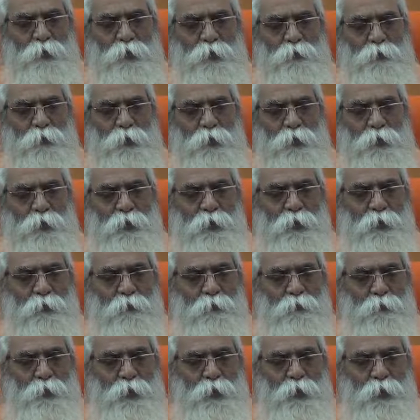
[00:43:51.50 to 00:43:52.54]
will
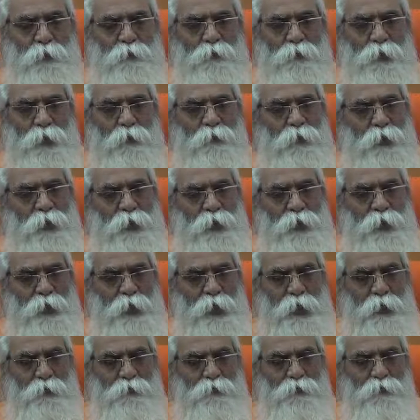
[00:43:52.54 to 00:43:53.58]
become the
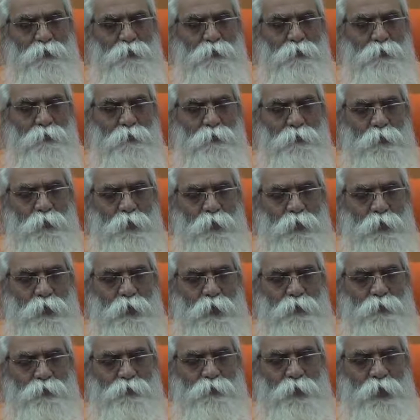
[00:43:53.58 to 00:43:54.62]
worriedless,
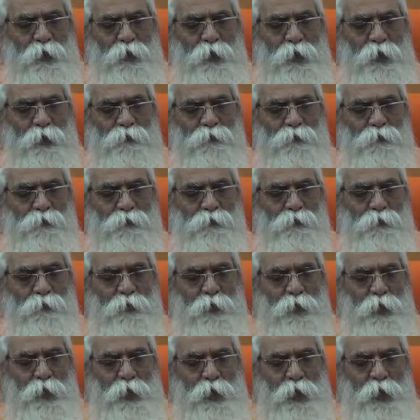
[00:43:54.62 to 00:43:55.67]
tensionless,
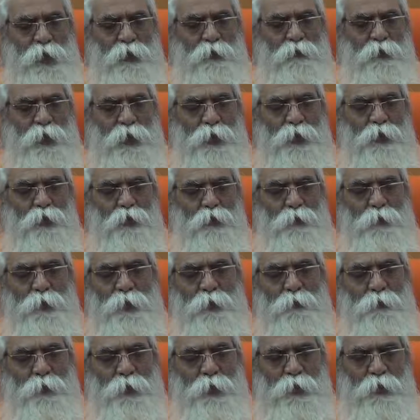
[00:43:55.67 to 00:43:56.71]
and when you
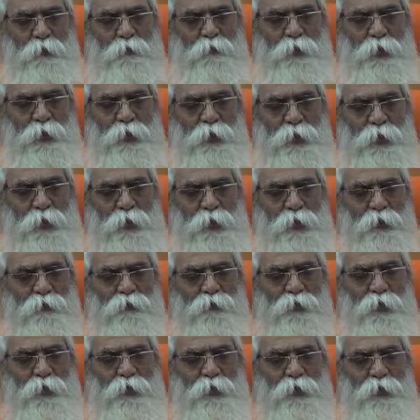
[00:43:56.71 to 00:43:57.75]
will become
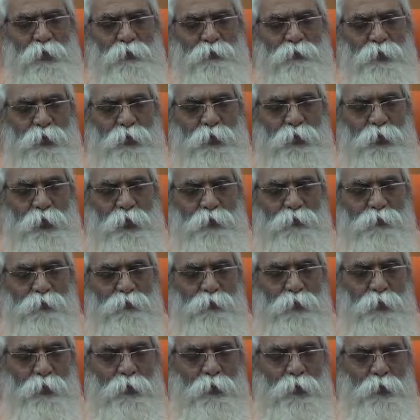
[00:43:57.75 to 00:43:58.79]
worriedless and
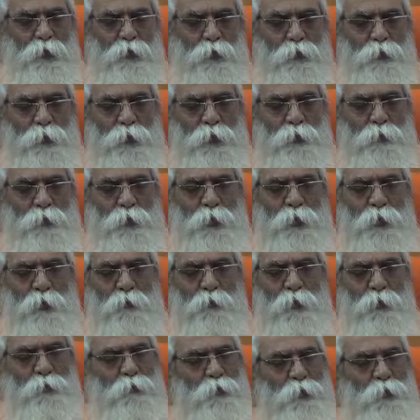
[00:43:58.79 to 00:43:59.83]
tensionless, you will become a